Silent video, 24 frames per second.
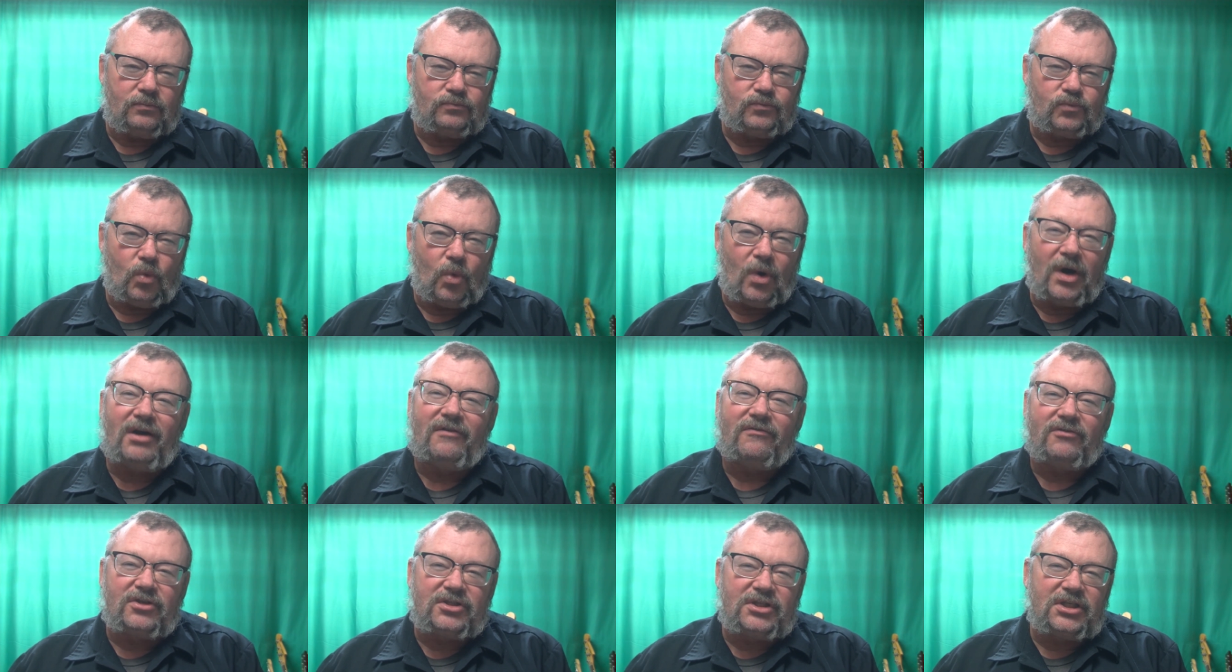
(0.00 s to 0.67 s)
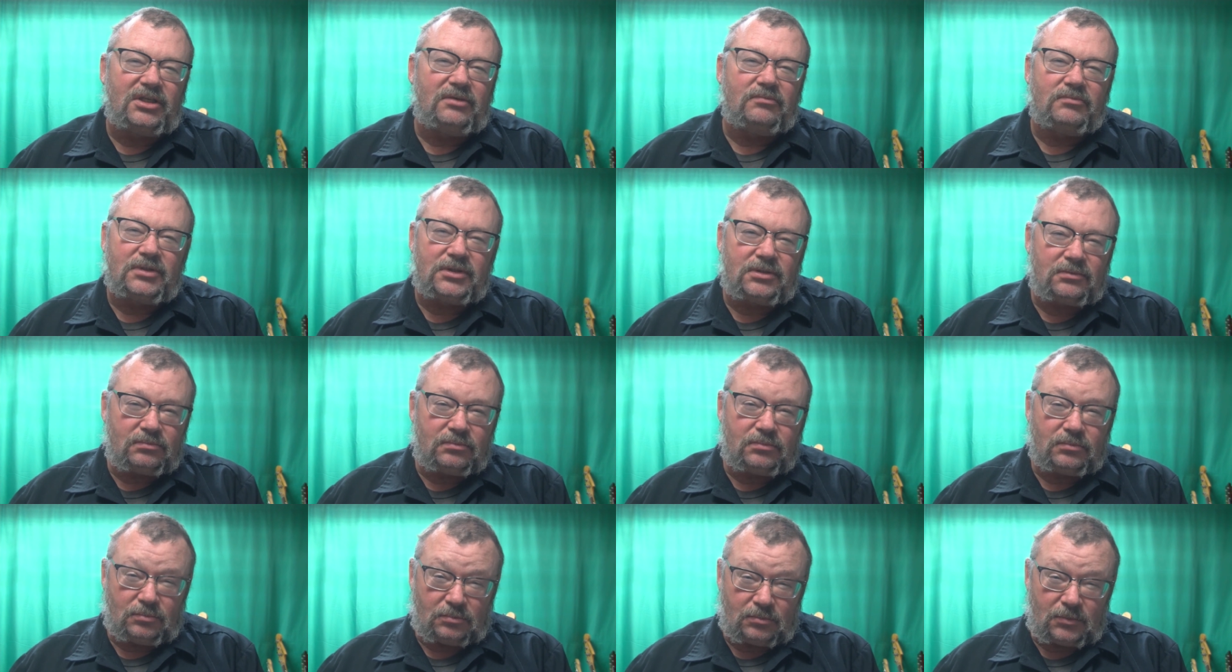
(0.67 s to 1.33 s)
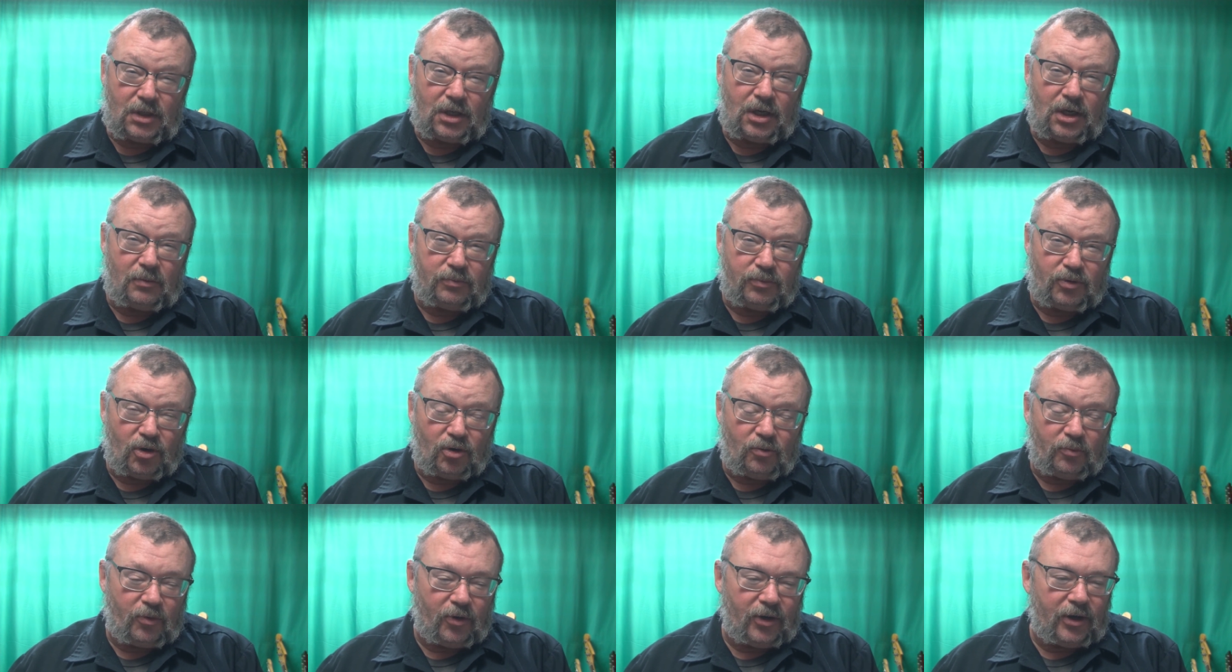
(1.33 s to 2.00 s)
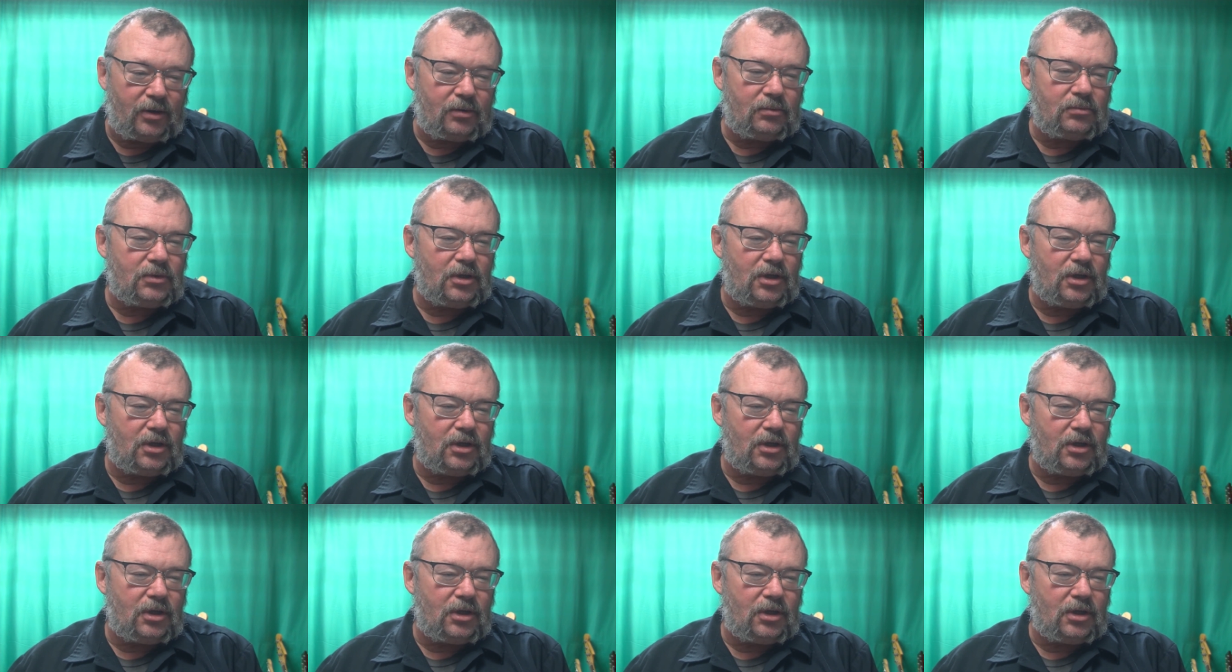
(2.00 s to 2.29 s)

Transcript: Whatever seems appropriate.